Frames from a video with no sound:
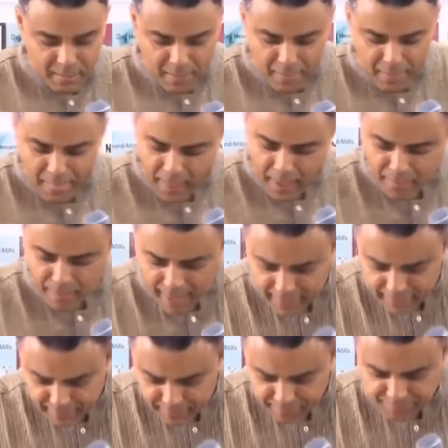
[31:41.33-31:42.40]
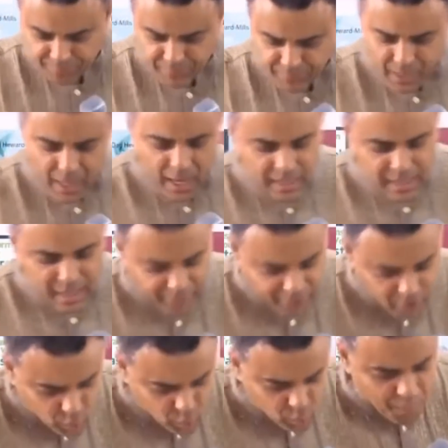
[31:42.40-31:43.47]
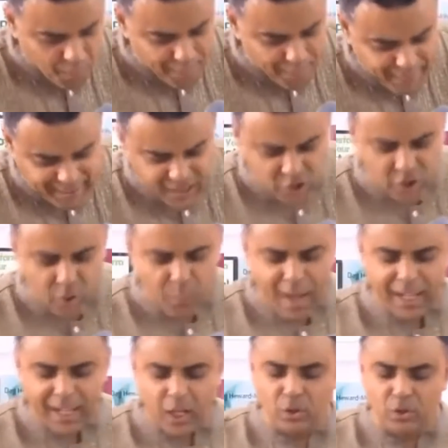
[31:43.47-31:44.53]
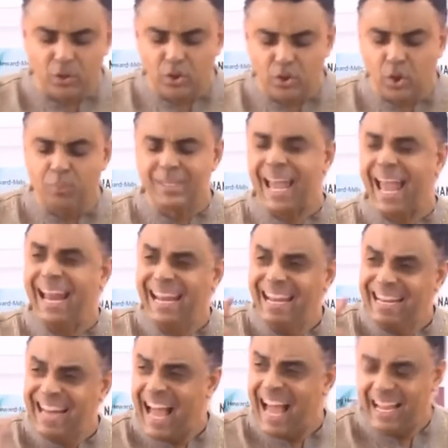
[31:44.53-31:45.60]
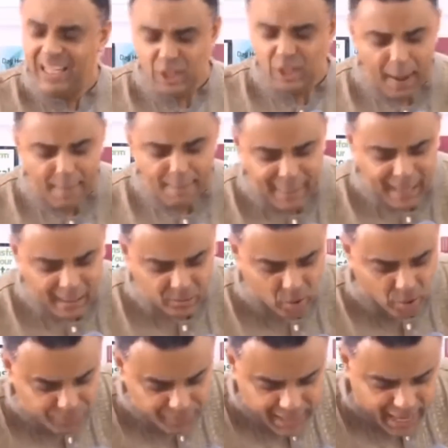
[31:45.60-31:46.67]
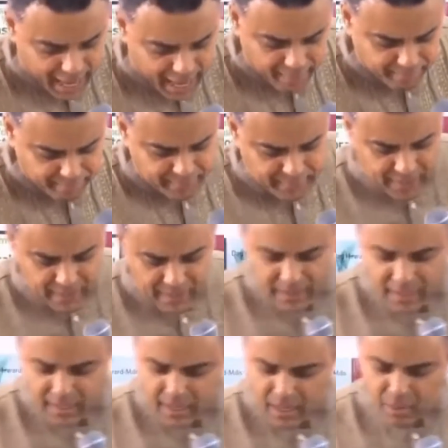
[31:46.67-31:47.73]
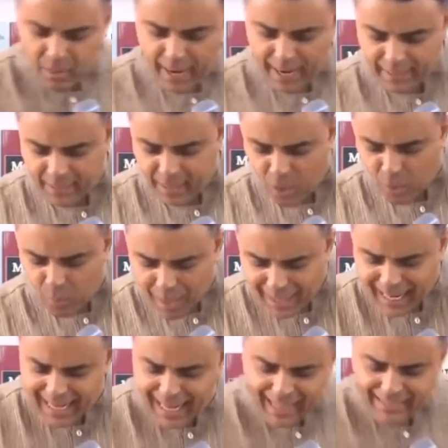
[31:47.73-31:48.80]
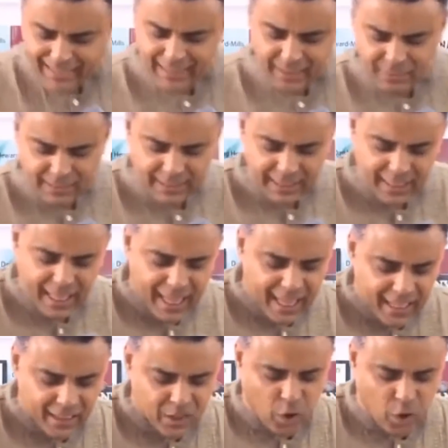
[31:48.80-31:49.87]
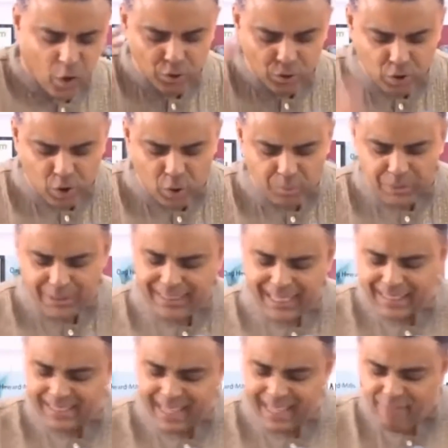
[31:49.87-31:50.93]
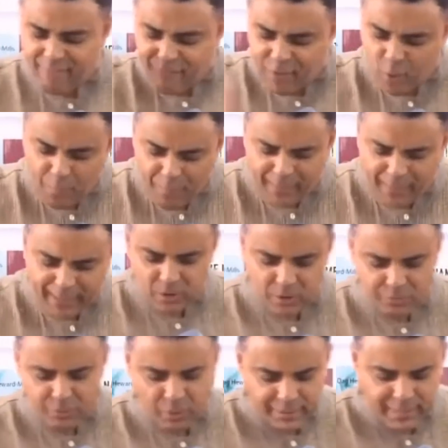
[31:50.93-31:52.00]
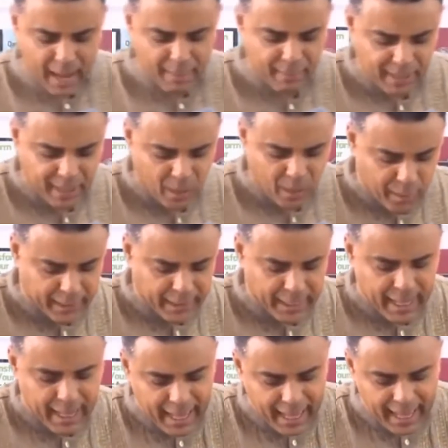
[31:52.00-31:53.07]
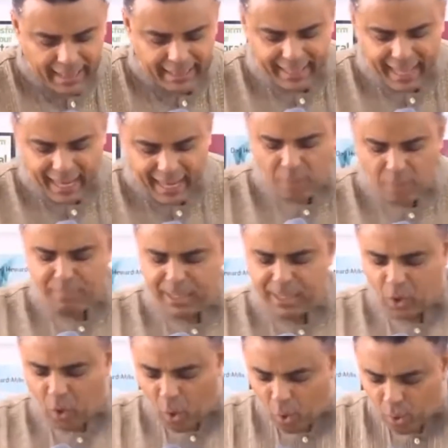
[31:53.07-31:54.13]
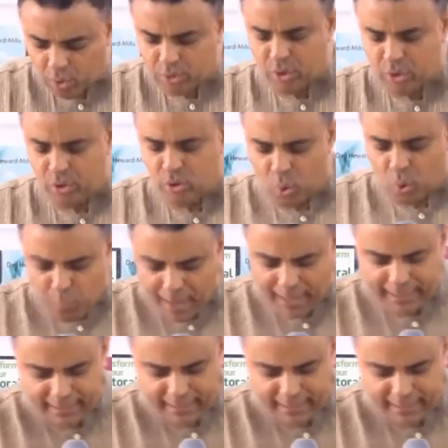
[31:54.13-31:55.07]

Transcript: All right? Number two, ministry work consumes a large amount of time. All right? When an activity consumes just a few minutes of your time in a week, it cannot be called your work.